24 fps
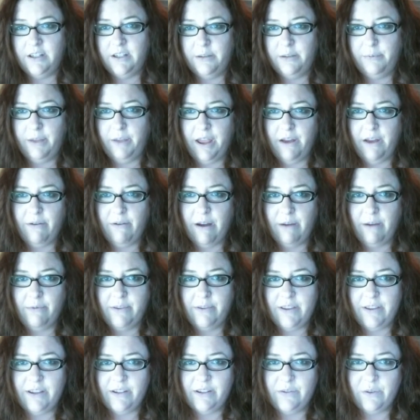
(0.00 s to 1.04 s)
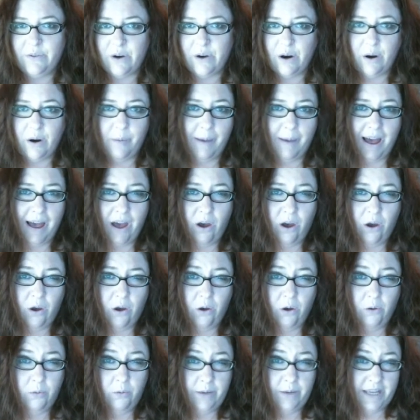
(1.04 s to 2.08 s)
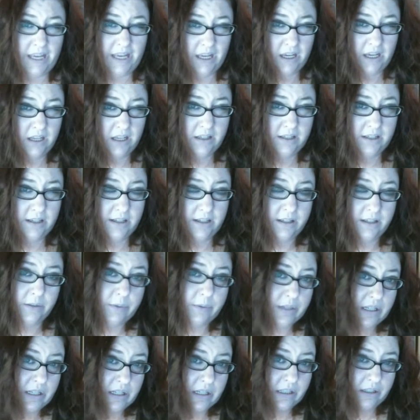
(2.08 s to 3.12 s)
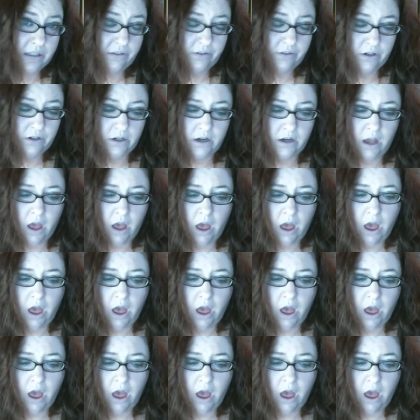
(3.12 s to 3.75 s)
to play around with this for about a week since it was delivered.